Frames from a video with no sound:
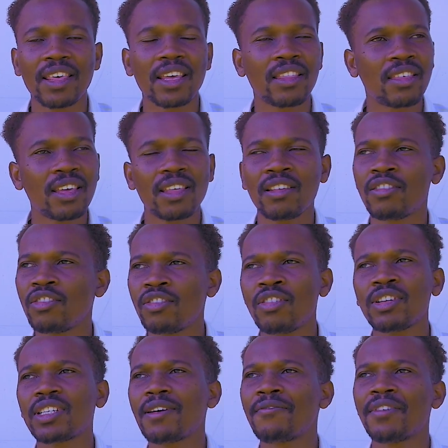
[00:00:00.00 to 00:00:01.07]
They
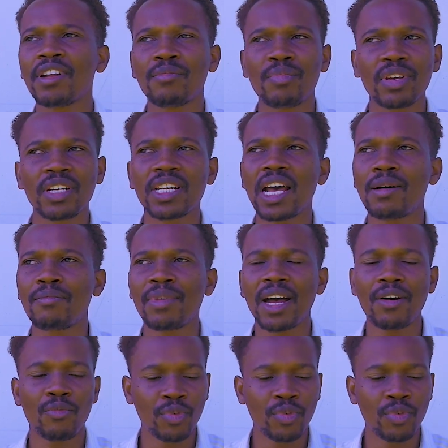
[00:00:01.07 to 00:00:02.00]
not a very big number.